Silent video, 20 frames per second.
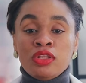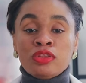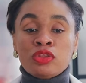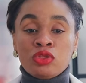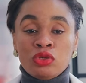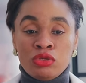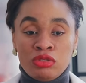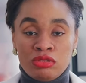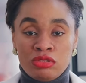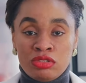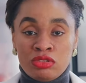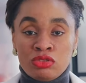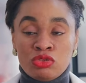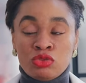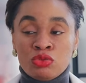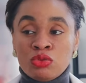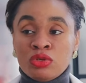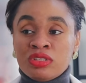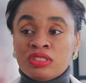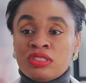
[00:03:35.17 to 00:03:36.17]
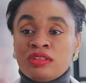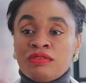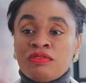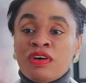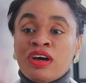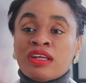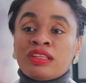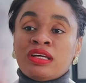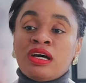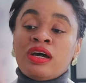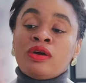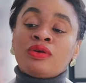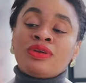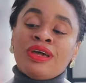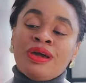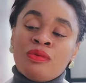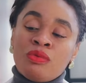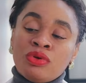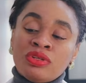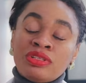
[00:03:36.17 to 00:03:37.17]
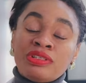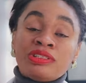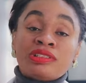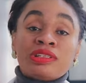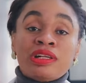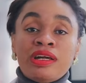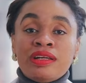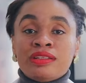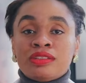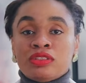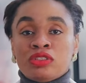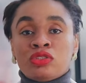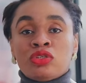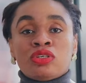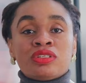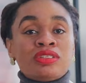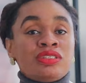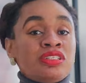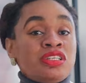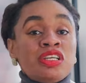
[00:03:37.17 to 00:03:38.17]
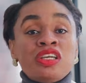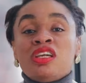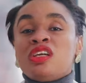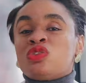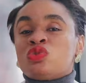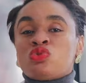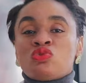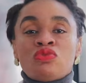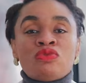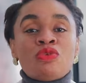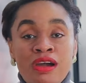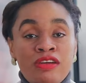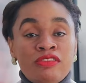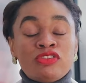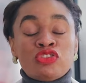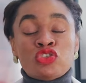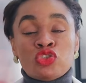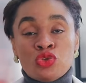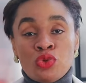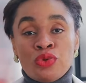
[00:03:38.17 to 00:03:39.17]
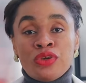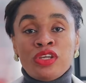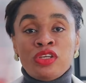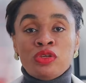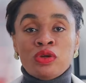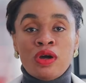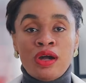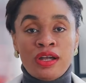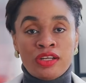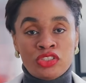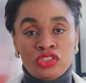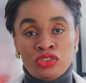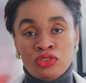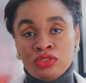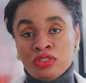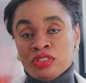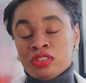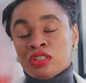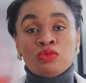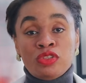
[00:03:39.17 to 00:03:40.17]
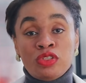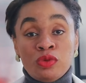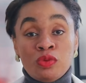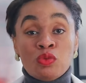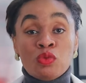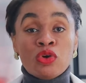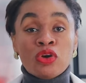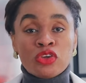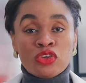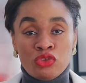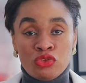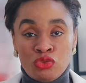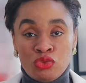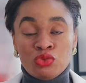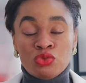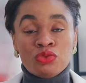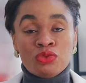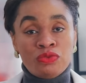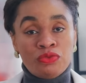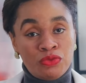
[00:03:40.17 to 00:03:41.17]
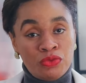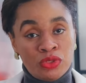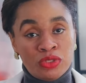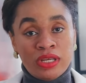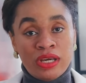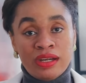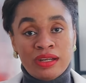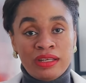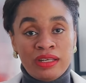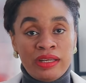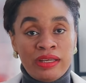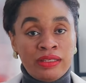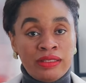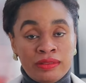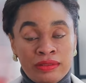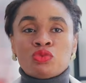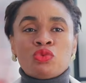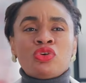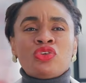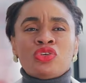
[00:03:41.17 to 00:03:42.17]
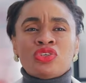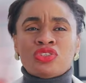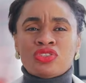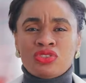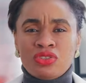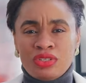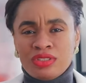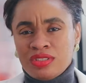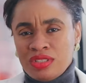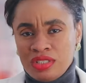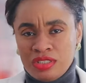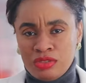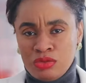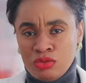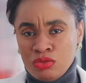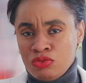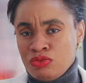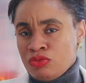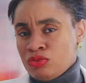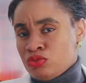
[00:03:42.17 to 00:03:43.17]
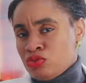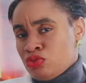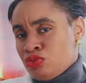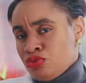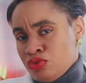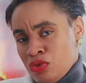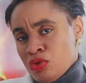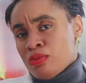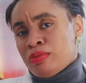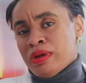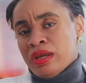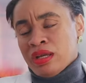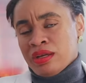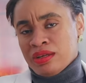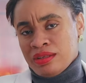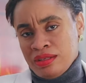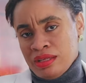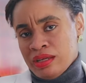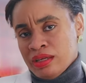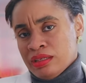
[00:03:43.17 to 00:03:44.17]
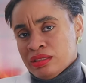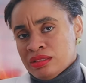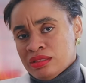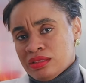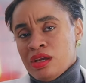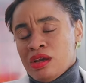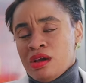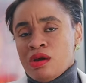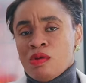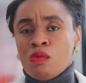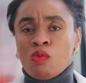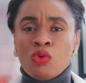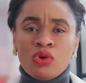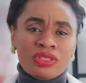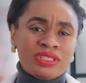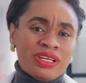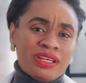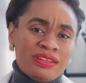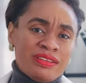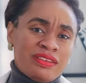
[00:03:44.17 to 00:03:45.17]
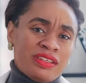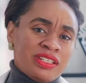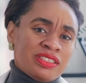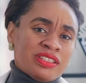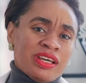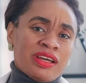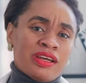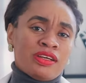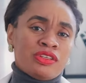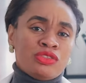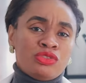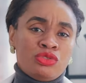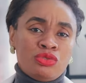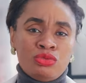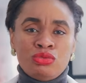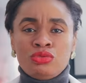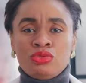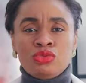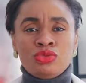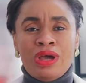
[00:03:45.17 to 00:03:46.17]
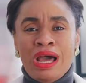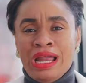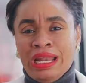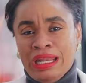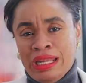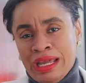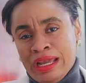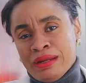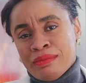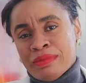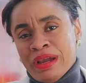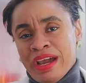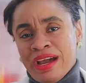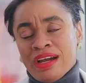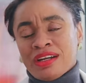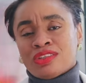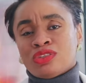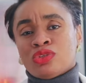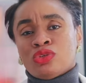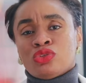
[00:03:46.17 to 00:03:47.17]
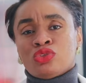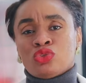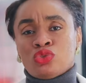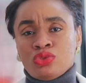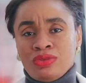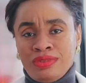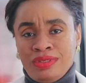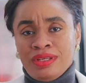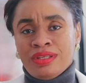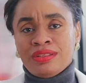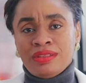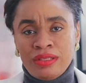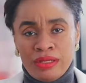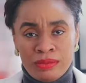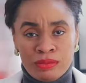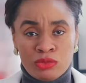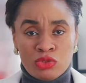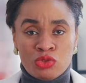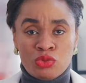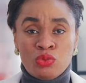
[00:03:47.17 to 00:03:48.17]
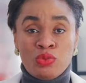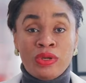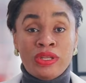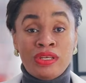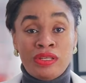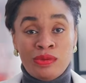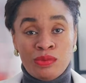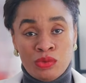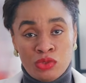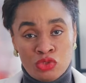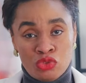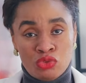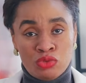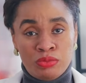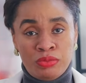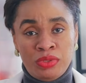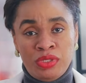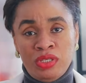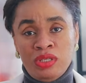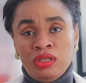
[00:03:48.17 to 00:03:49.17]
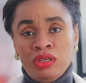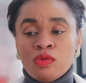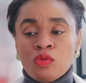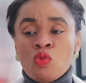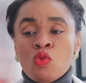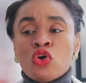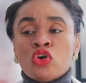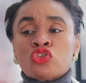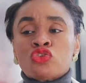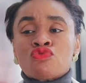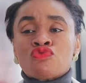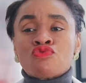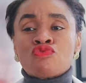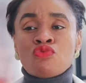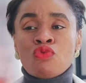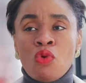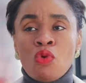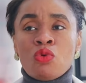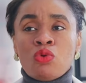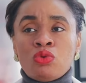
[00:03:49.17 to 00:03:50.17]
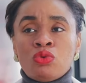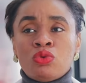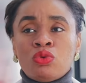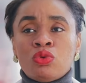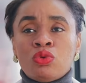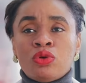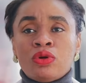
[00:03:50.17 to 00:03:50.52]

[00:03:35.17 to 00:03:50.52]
thoughts towards the fact that, okay, I want this client to succeed, it will show in your actions with the work you do for that client. What does success look for my client? What are the things I can do to align my actions to get them to where they want to be? What role